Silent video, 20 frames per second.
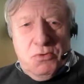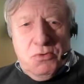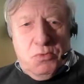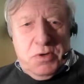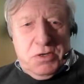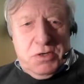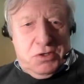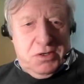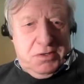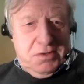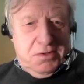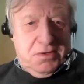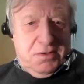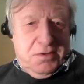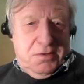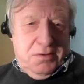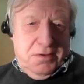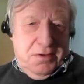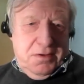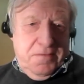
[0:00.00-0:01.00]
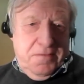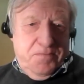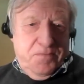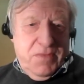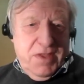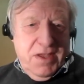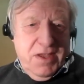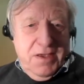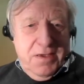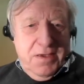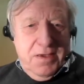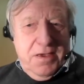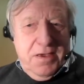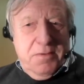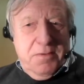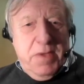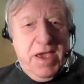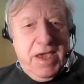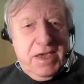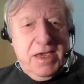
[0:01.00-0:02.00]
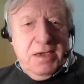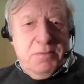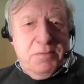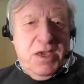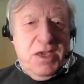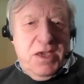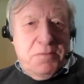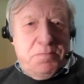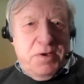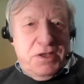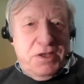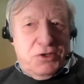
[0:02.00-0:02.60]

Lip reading: which is making me a bit